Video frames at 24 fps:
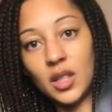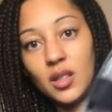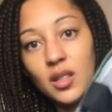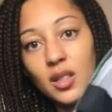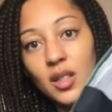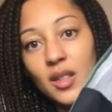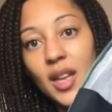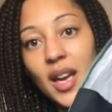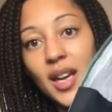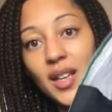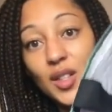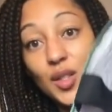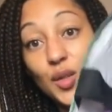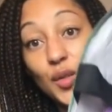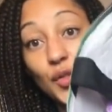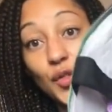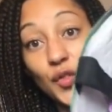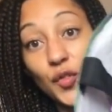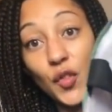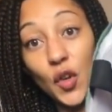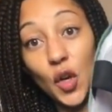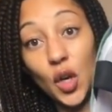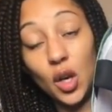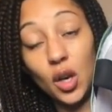So that's
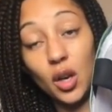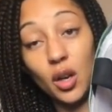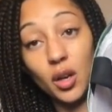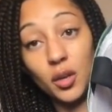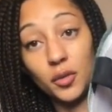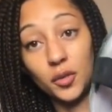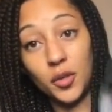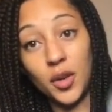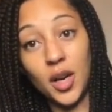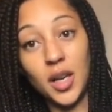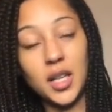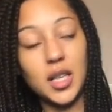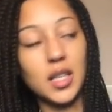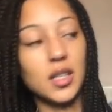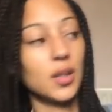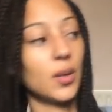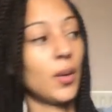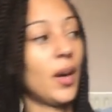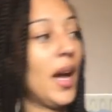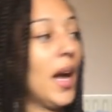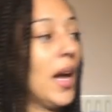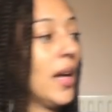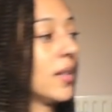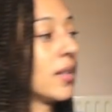full of granny
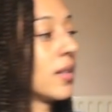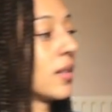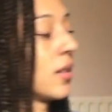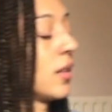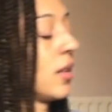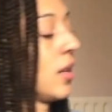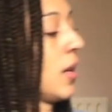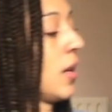squares.